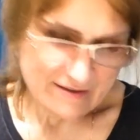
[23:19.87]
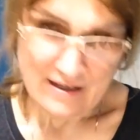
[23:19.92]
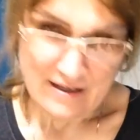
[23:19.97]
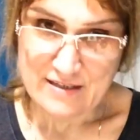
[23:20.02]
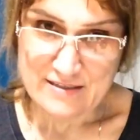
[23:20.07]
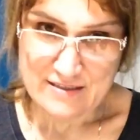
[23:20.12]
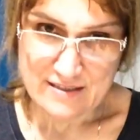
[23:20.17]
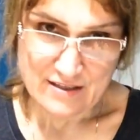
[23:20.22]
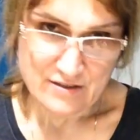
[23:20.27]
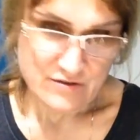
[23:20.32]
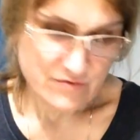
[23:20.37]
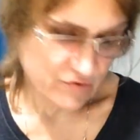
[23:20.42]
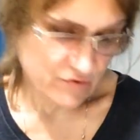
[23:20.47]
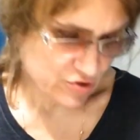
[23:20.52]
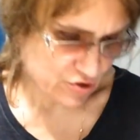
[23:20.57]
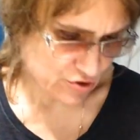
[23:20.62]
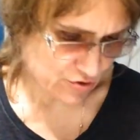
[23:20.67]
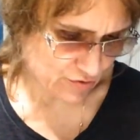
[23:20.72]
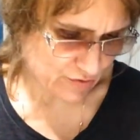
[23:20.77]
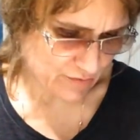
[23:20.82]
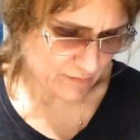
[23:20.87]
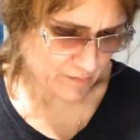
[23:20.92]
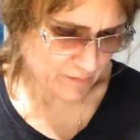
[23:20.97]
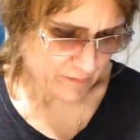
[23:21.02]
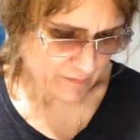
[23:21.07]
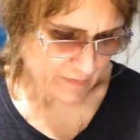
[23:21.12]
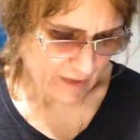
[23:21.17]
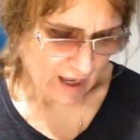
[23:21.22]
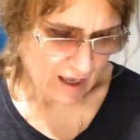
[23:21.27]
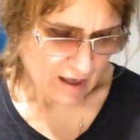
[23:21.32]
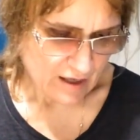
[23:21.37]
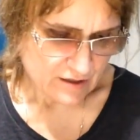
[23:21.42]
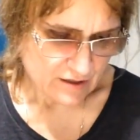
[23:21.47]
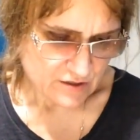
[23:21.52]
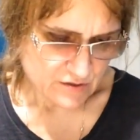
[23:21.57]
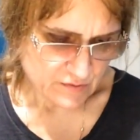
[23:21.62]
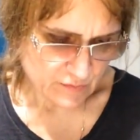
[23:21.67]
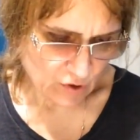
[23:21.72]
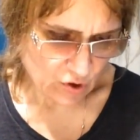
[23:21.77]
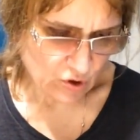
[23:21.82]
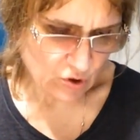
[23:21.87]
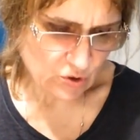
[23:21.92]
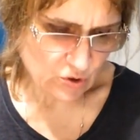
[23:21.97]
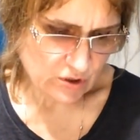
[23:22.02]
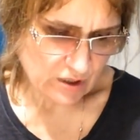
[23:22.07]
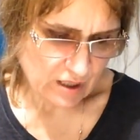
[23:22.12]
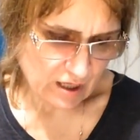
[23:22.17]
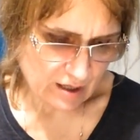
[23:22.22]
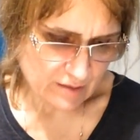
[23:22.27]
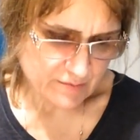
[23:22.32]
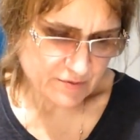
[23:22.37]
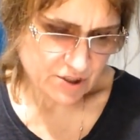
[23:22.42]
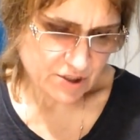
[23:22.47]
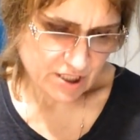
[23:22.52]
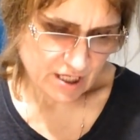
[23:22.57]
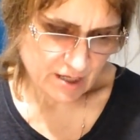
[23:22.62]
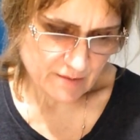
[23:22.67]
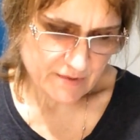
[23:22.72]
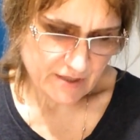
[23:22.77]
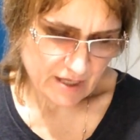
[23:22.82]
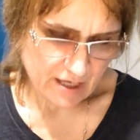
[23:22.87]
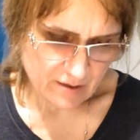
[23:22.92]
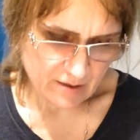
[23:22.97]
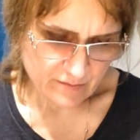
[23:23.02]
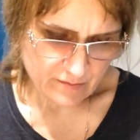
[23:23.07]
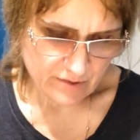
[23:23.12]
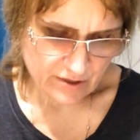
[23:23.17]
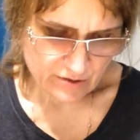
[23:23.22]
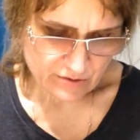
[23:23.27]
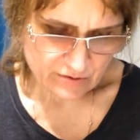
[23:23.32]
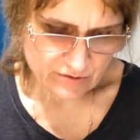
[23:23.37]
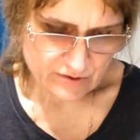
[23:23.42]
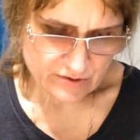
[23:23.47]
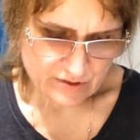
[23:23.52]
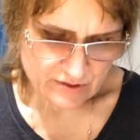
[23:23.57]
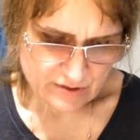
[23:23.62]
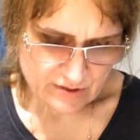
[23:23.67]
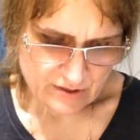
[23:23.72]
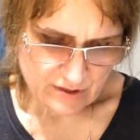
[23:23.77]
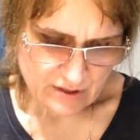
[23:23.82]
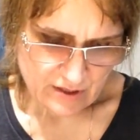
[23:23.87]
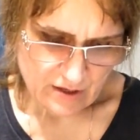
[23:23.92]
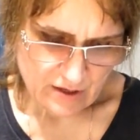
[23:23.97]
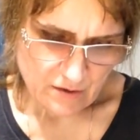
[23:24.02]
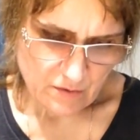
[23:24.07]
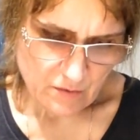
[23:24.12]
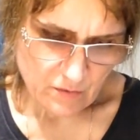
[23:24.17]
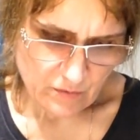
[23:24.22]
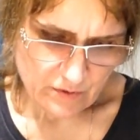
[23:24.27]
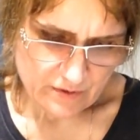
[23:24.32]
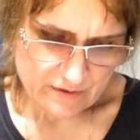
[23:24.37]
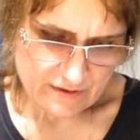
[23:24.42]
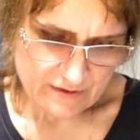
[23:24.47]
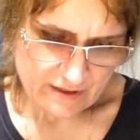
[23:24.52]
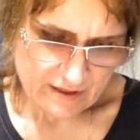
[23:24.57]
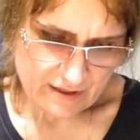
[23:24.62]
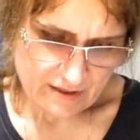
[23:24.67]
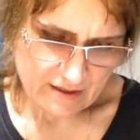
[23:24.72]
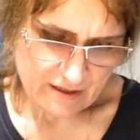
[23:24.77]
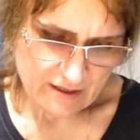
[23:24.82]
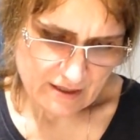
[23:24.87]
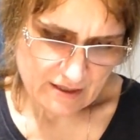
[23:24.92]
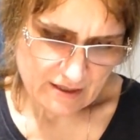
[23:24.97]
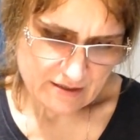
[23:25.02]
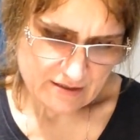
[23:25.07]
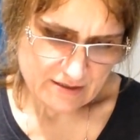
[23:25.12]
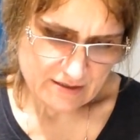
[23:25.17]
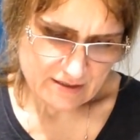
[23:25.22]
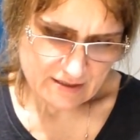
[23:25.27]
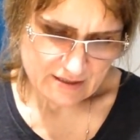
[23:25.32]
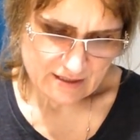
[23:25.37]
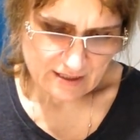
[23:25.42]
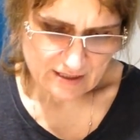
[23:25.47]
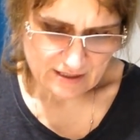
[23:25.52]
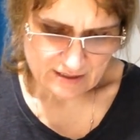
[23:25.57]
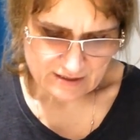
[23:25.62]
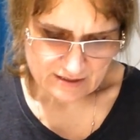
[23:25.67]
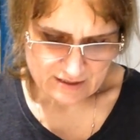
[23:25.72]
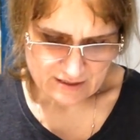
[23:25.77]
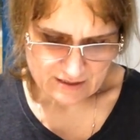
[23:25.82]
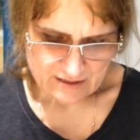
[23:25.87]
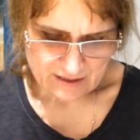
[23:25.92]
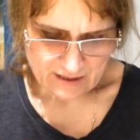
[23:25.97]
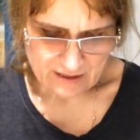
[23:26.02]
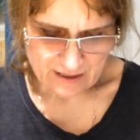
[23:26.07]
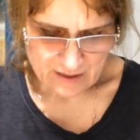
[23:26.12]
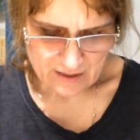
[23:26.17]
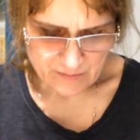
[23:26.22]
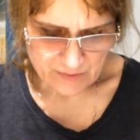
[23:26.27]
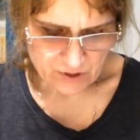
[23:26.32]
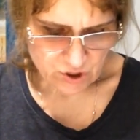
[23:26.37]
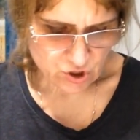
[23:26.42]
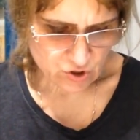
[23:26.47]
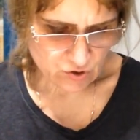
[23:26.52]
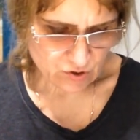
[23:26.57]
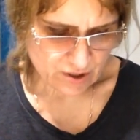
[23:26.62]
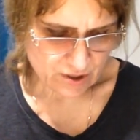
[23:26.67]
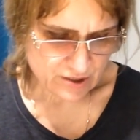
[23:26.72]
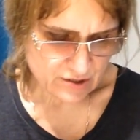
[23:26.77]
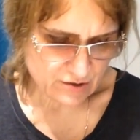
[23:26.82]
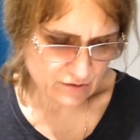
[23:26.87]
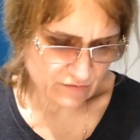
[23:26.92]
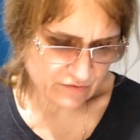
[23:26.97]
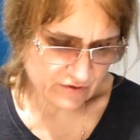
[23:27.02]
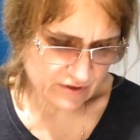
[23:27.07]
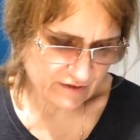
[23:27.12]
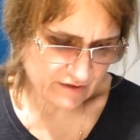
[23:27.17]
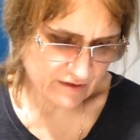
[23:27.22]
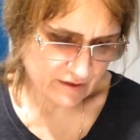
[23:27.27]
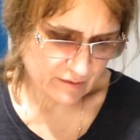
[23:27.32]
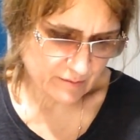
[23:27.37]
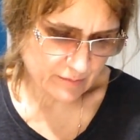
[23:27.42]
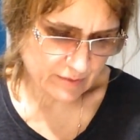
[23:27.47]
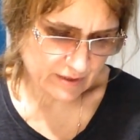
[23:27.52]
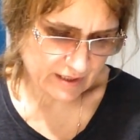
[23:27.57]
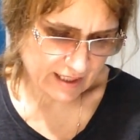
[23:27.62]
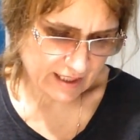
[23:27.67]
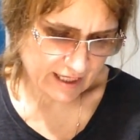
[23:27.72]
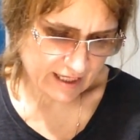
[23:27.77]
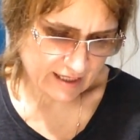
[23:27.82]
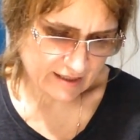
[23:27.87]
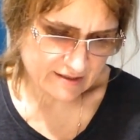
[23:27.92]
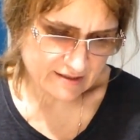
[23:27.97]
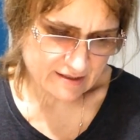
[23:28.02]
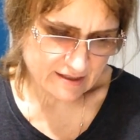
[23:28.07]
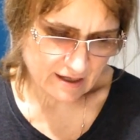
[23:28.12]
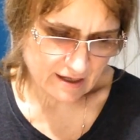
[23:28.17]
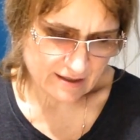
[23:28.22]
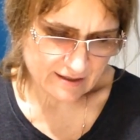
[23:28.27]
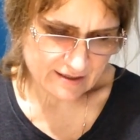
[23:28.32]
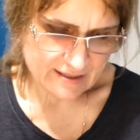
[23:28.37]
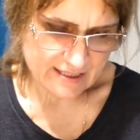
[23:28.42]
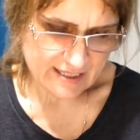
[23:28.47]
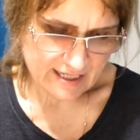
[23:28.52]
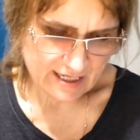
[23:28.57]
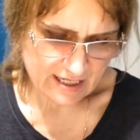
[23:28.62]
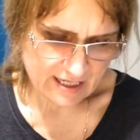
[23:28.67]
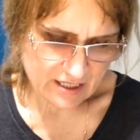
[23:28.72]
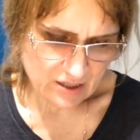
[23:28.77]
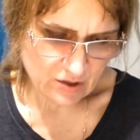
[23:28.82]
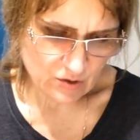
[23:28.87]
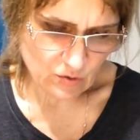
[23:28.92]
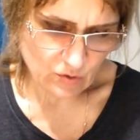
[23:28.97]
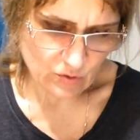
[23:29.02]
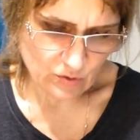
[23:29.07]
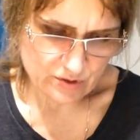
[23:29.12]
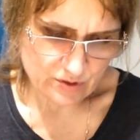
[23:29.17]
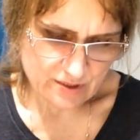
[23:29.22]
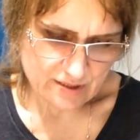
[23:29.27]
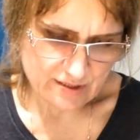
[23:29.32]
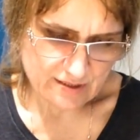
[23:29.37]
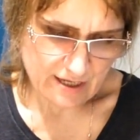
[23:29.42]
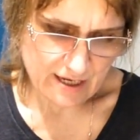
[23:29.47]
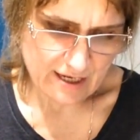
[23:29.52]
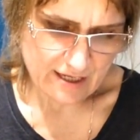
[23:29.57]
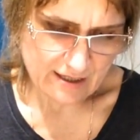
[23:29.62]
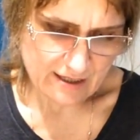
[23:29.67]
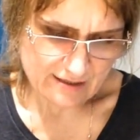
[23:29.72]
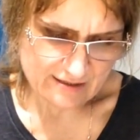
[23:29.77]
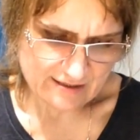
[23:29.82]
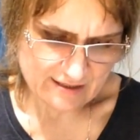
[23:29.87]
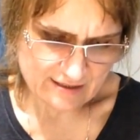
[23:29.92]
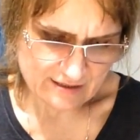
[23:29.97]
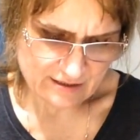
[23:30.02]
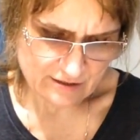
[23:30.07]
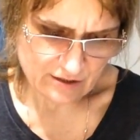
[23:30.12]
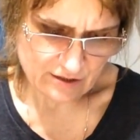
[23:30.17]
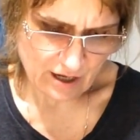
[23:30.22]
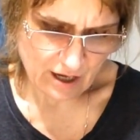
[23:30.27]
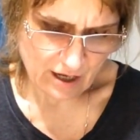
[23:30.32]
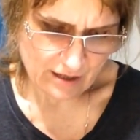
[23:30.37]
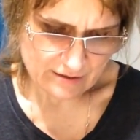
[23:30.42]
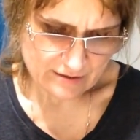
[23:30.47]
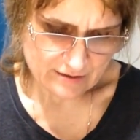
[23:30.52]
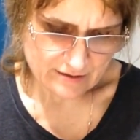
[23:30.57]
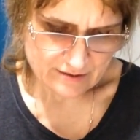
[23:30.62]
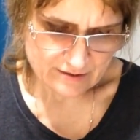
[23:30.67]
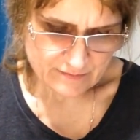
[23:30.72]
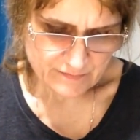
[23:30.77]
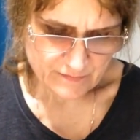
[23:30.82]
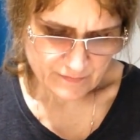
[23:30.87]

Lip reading: stands for 2, small cup-shaped embryos within its seeds. The great majority of living plants are dicotyledons.